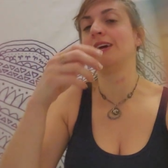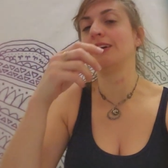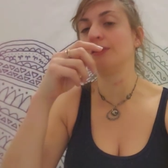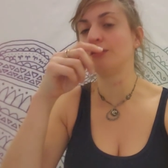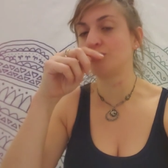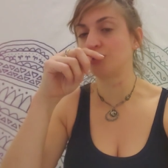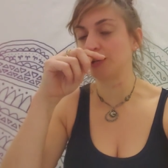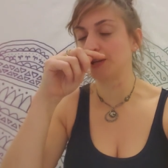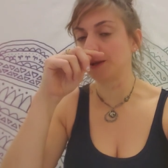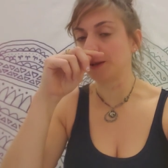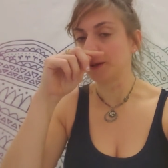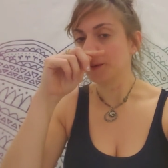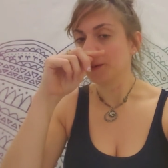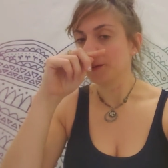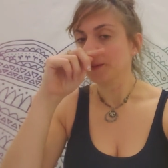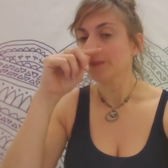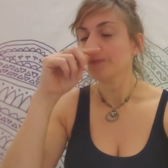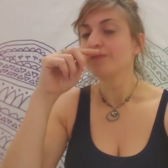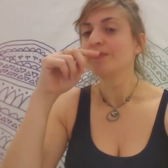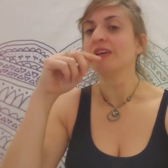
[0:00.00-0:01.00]
energy
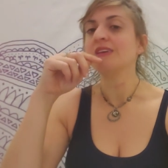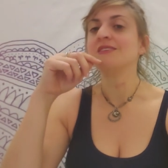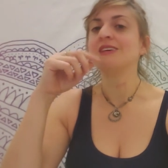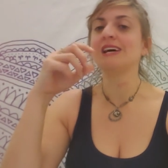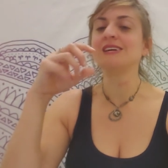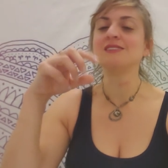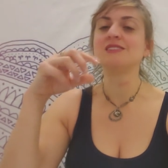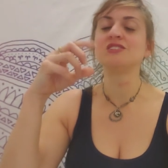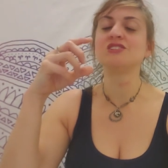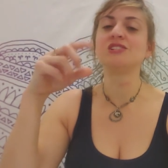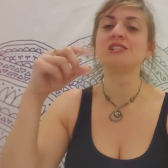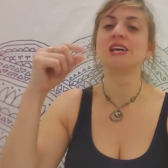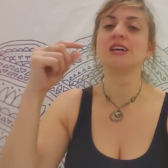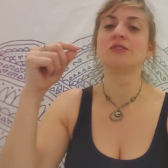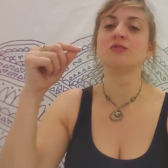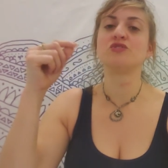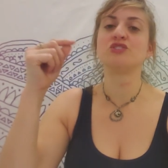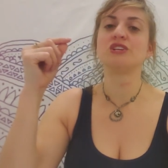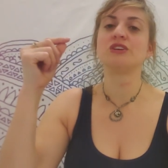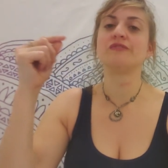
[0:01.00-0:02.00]
yes, it's the
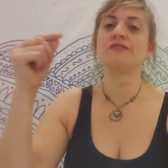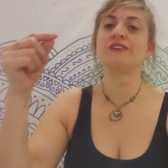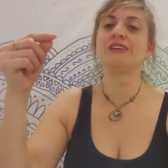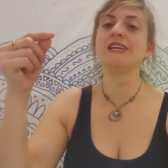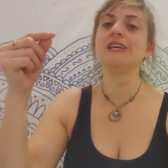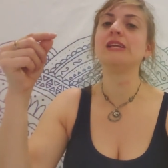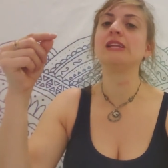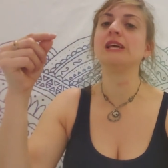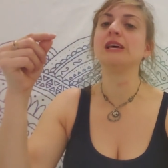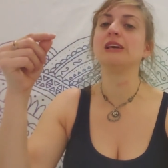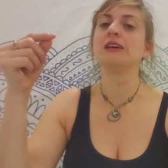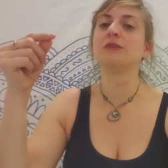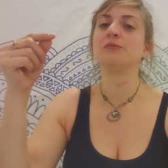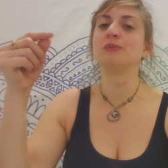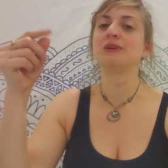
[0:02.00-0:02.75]
energy of healing,